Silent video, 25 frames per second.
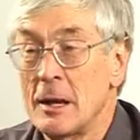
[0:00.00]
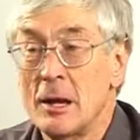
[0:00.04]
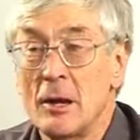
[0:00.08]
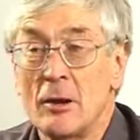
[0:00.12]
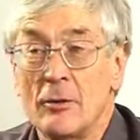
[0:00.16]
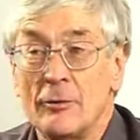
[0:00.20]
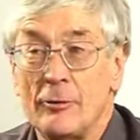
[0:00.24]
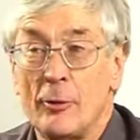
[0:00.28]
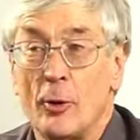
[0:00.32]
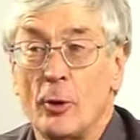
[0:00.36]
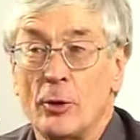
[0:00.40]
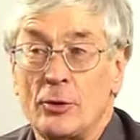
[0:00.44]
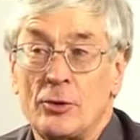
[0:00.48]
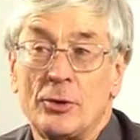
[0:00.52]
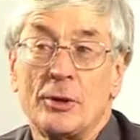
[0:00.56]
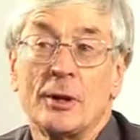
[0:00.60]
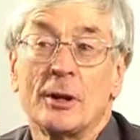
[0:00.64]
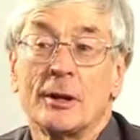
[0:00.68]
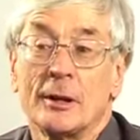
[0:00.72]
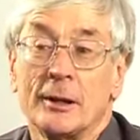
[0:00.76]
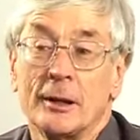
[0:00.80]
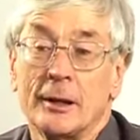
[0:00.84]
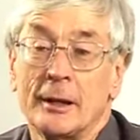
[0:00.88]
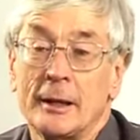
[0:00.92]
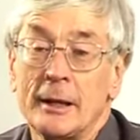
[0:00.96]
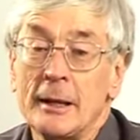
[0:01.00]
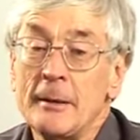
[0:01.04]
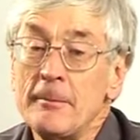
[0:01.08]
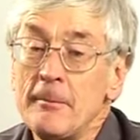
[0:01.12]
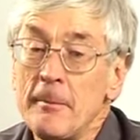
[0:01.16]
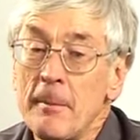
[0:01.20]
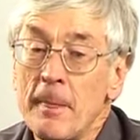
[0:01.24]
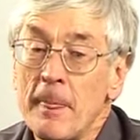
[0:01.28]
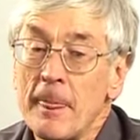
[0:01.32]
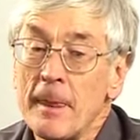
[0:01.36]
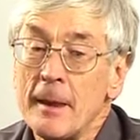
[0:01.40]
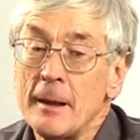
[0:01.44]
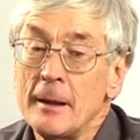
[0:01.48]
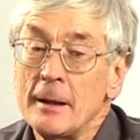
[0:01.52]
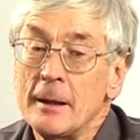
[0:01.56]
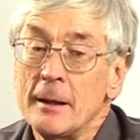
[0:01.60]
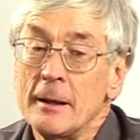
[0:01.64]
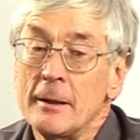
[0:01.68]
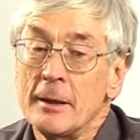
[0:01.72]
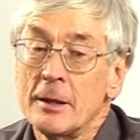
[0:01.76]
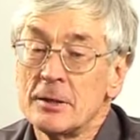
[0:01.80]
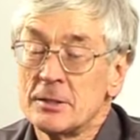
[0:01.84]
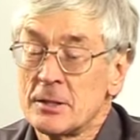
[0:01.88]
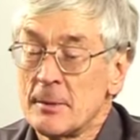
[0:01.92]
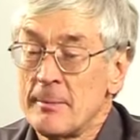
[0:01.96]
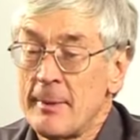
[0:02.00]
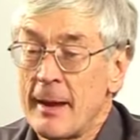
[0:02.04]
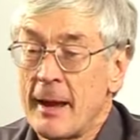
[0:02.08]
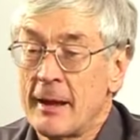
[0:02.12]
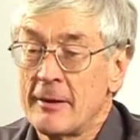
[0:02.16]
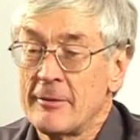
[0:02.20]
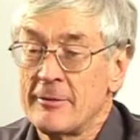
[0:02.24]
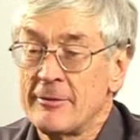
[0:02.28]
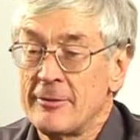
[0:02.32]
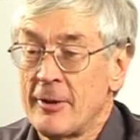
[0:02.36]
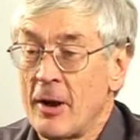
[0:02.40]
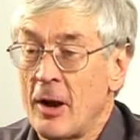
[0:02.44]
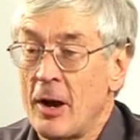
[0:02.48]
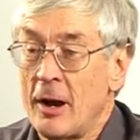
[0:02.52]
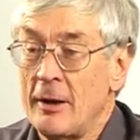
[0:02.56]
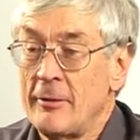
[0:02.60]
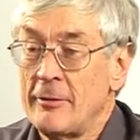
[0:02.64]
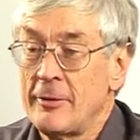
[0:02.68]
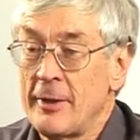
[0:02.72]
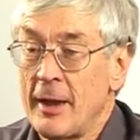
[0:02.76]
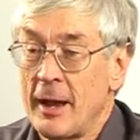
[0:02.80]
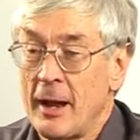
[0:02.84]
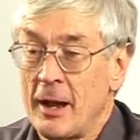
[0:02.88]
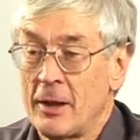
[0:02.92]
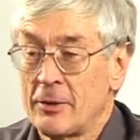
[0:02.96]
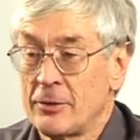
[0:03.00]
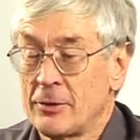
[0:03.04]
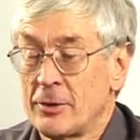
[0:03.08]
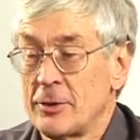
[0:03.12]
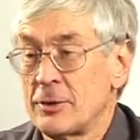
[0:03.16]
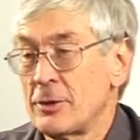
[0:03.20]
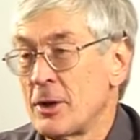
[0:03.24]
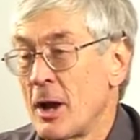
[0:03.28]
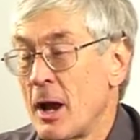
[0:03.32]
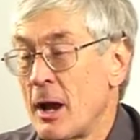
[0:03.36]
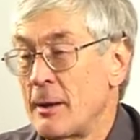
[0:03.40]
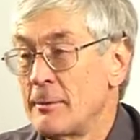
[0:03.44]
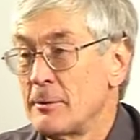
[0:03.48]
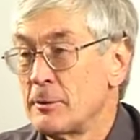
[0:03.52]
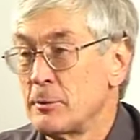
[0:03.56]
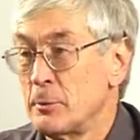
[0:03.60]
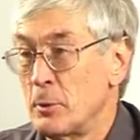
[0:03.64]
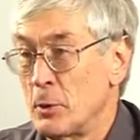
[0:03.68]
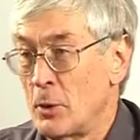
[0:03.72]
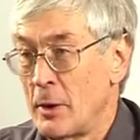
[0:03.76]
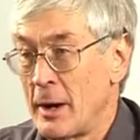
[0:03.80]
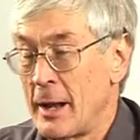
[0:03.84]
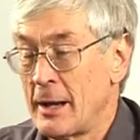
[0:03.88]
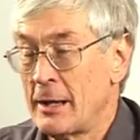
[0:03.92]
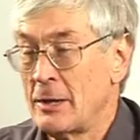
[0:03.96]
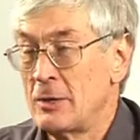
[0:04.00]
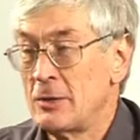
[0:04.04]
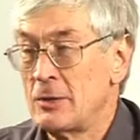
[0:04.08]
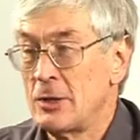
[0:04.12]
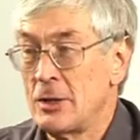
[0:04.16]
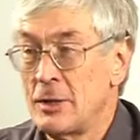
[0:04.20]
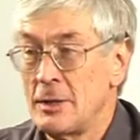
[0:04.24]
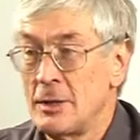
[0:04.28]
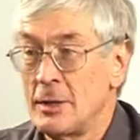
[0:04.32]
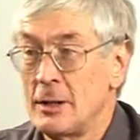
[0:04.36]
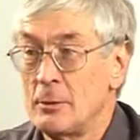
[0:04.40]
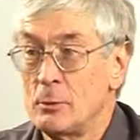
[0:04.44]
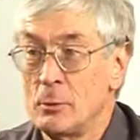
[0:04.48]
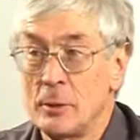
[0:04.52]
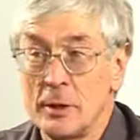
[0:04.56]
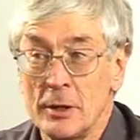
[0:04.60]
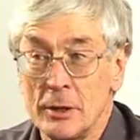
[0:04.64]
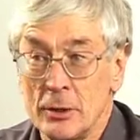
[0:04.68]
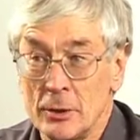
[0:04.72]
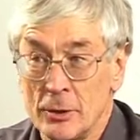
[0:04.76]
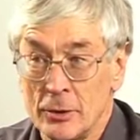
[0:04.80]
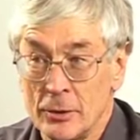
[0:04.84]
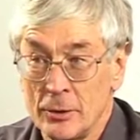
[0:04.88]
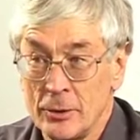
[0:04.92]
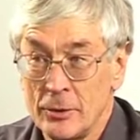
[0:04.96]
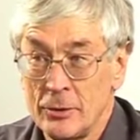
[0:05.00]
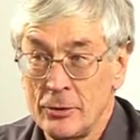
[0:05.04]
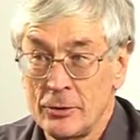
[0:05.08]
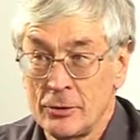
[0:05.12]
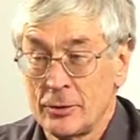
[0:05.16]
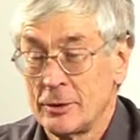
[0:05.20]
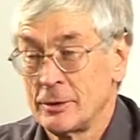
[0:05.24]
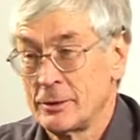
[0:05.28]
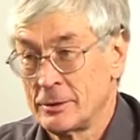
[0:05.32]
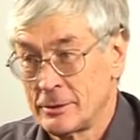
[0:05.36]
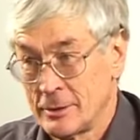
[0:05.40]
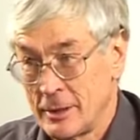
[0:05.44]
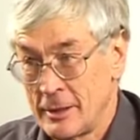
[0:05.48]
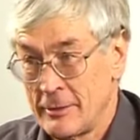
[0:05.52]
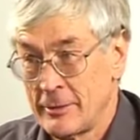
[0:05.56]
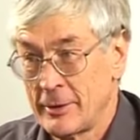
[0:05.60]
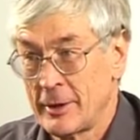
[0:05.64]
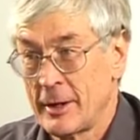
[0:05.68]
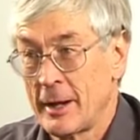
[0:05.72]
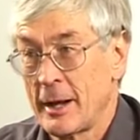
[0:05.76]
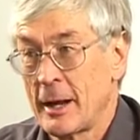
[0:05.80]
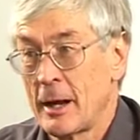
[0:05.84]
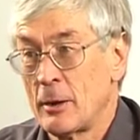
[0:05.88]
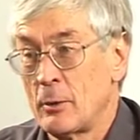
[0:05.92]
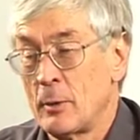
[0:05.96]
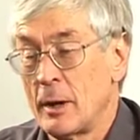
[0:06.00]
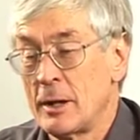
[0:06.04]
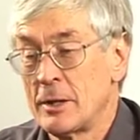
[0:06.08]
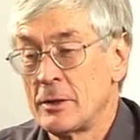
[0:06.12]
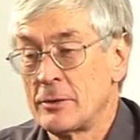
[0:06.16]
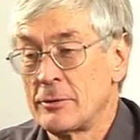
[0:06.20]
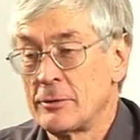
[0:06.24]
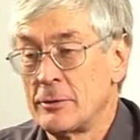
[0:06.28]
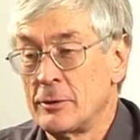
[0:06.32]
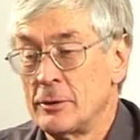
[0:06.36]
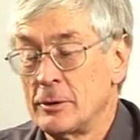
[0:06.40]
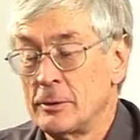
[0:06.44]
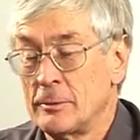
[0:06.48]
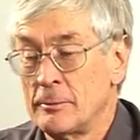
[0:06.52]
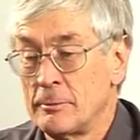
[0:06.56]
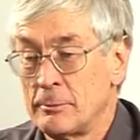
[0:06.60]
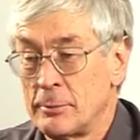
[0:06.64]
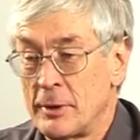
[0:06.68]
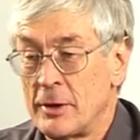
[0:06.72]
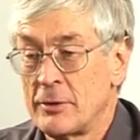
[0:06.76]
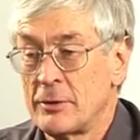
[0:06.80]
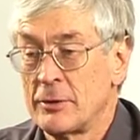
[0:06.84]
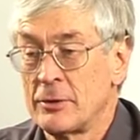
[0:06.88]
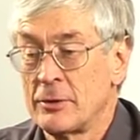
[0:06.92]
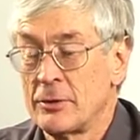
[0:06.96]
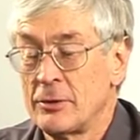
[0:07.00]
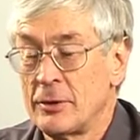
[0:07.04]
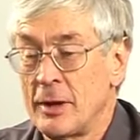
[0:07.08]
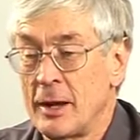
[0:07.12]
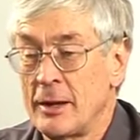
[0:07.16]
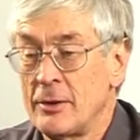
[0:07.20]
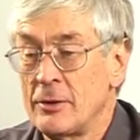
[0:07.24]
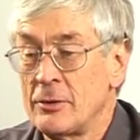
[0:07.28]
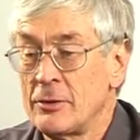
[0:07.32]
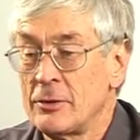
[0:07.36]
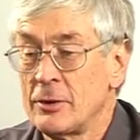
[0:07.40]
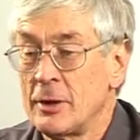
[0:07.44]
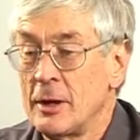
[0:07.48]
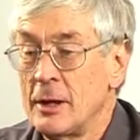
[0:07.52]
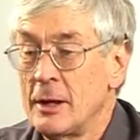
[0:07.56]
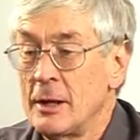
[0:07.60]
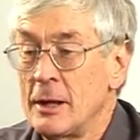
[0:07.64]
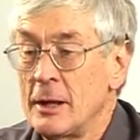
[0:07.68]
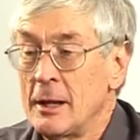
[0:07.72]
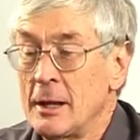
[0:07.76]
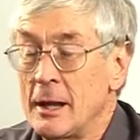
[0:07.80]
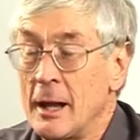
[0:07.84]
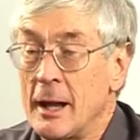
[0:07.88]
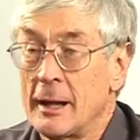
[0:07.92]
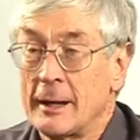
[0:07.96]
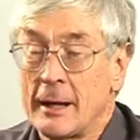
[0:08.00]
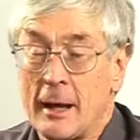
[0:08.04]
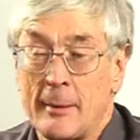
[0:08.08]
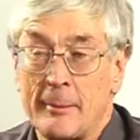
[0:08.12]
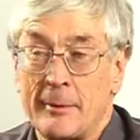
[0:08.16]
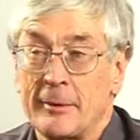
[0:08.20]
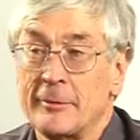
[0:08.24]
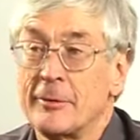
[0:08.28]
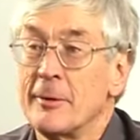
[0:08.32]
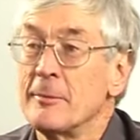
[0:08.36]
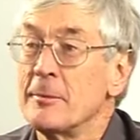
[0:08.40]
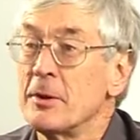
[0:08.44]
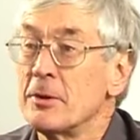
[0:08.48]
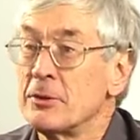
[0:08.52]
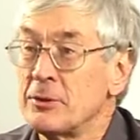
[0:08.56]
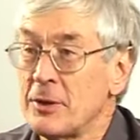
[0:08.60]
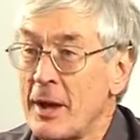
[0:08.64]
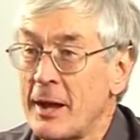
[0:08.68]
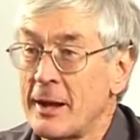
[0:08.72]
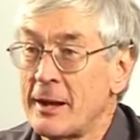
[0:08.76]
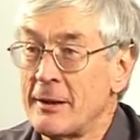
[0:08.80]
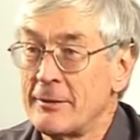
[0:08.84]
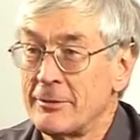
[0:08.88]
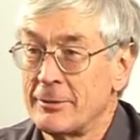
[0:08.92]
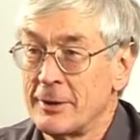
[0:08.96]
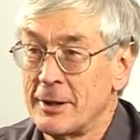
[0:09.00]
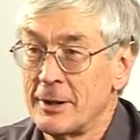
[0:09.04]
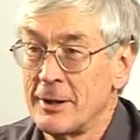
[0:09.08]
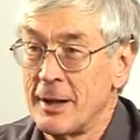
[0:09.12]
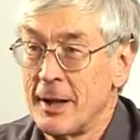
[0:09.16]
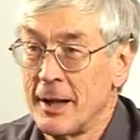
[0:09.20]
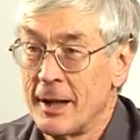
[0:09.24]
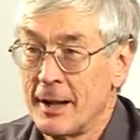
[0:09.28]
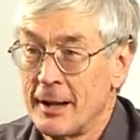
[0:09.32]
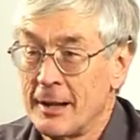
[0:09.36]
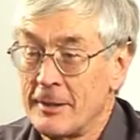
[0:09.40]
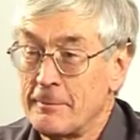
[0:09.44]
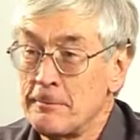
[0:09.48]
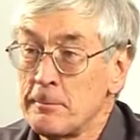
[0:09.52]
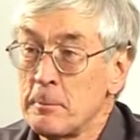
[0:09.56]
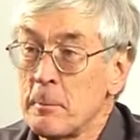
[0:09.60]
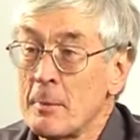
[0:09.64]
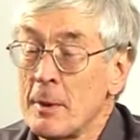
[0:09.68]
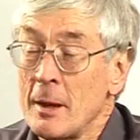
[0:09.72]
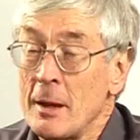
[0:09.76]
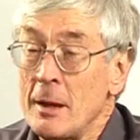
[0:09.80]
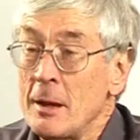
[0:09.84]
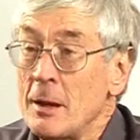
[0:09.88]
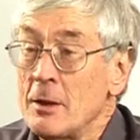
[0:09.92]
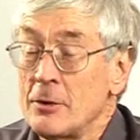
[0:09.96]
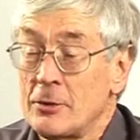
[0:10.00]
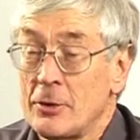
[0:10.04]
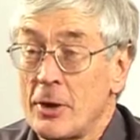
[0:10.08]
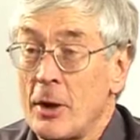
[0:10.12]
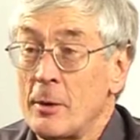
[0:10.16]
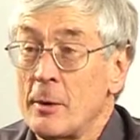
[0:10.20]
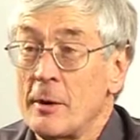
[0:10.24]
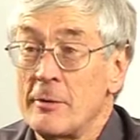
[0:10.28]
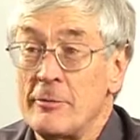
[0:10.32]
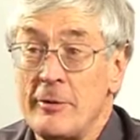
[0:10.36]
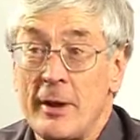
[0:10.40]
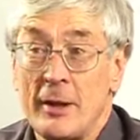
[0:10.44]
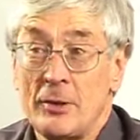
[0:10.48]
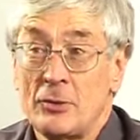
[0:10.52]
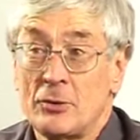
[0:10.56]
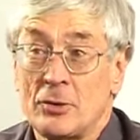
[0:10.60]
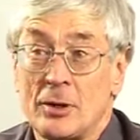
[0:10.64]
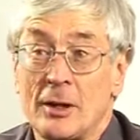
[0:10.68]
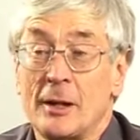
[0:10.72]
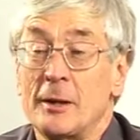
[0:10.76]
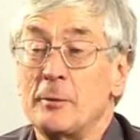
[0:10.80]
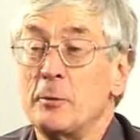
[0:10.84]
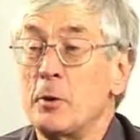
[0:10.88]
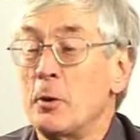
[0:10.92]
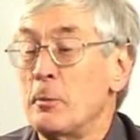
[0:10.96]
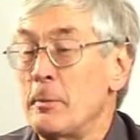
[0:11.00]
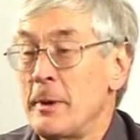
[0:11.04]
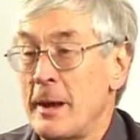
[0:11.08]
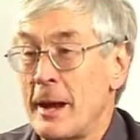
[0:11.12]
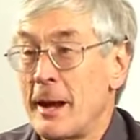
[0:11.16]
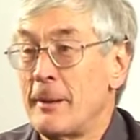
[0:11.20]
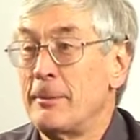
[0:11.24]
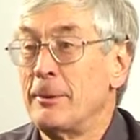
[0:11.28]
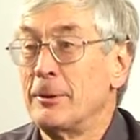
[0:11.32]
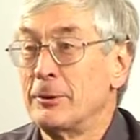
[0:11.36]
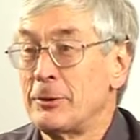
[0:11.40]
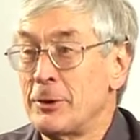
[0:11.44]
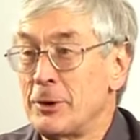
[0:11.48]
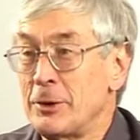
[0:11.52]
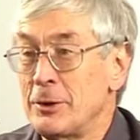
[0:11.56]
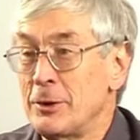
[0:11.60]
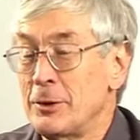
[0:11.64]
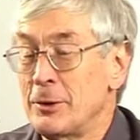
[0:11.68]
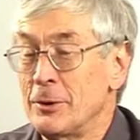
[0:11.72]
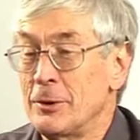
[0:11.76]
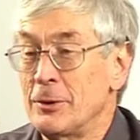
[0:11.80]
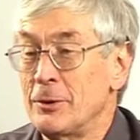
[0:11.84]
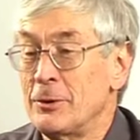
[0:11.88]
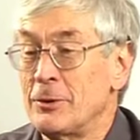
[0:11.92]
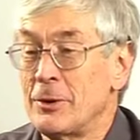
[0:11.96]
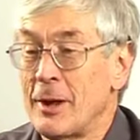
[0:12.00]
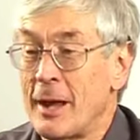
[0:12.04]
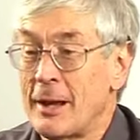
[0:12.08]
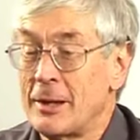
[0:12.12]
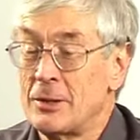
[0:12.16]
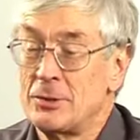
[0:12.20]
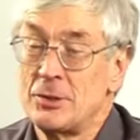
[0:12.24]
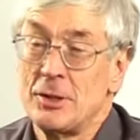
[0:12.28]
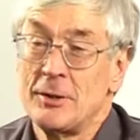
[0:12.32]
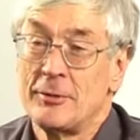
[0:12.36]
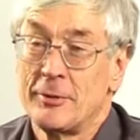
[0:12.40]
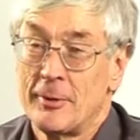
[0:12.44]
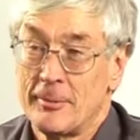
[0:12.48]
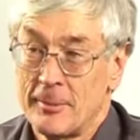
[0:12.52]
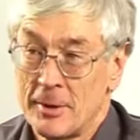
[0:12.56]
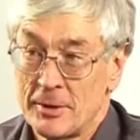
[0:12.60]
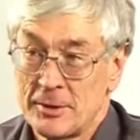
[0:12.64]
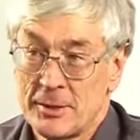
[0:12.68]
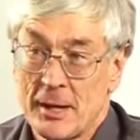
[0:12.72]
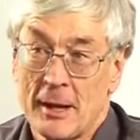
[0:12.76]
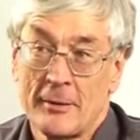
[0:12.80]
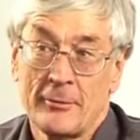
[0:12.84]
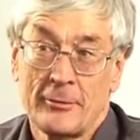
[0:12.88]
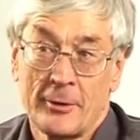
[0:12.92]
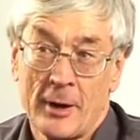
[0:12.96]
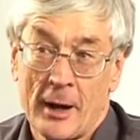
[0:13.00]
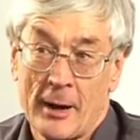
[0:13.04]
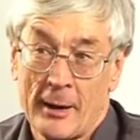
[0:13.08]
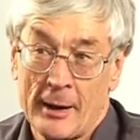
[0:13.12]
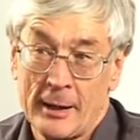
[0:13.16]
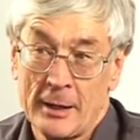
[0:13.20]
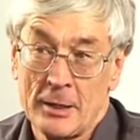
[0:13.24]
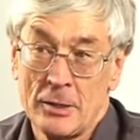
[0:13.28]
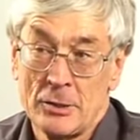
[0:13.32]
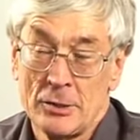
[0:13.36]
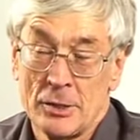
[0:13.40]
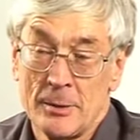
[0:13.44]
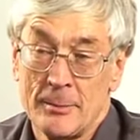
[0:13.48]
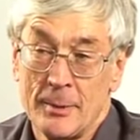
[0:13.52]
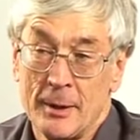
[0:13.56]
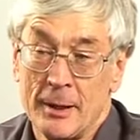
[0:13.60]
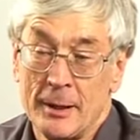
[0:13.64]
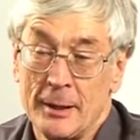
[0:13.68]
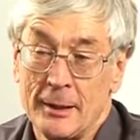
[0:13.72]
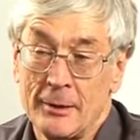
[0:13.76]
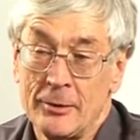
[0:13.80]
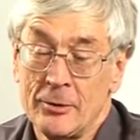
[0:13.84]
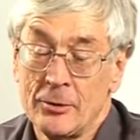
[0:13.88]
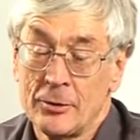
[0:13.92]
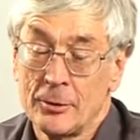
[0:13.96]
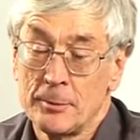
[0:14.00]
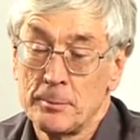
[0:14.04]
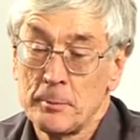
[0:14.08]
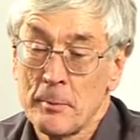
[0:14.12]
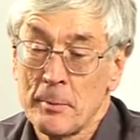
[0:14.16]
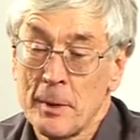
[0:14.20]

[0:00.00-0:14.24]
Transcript: Fortunately, there's about 5,000 times more energy than we use, even at our wasteful present sense, uh, coming from the sun every day. So eventually we'll be able to use energy from the sun for our energy means.